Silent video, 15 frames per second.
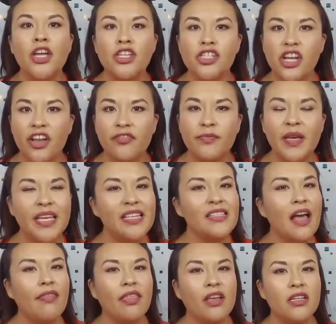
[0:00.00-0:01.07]
Chef Mickey's
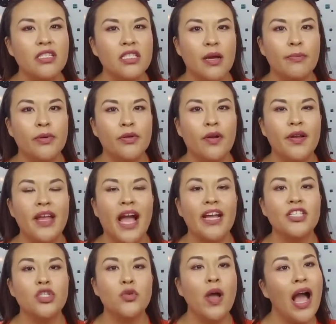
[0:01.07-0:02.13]
at the Contemporary. I
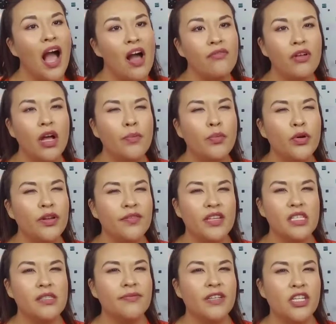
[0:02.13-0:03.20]
do have a
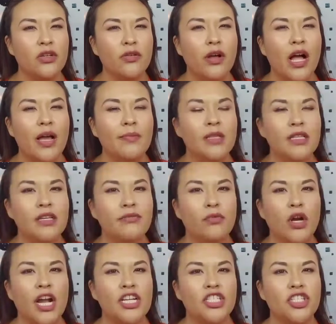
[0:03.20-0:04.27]
previous video, I believe,
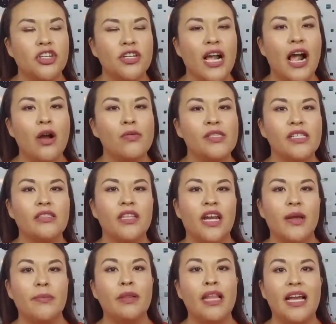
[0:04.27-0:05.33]
where I shared how is it that
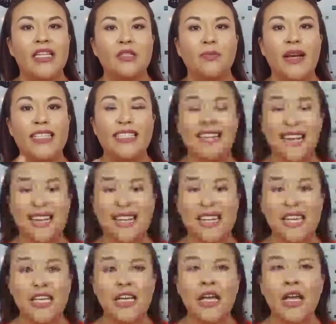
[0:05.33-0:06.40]
I planned my
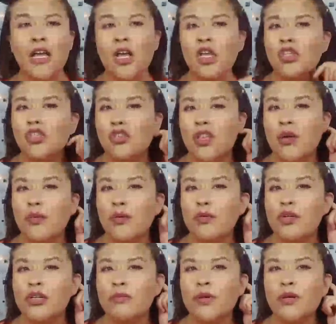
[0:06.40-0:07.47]
dining so that we
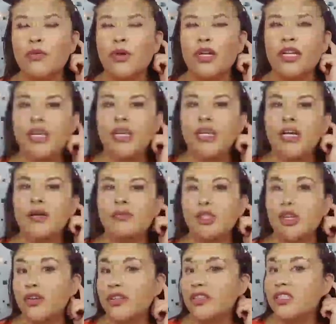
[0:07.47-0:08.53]
wouldn't be running, I'm
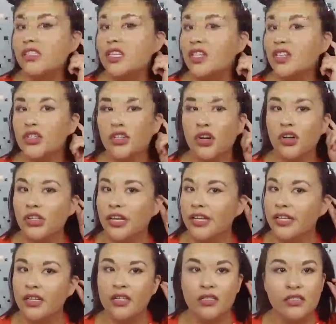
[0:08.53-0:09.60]
sorry, these ears are
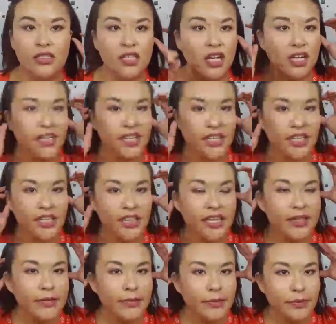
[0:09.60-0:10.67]
like tugging,
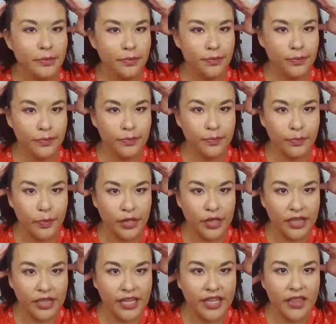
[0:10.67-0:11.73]
like
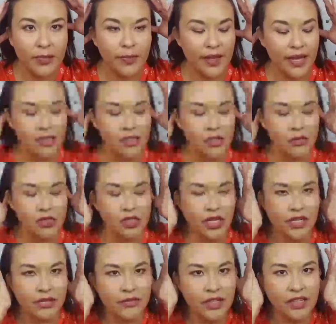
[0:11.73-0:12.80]
prickly at the back, so it's
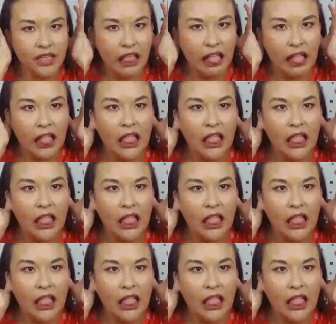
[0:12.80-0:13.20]
kind of like,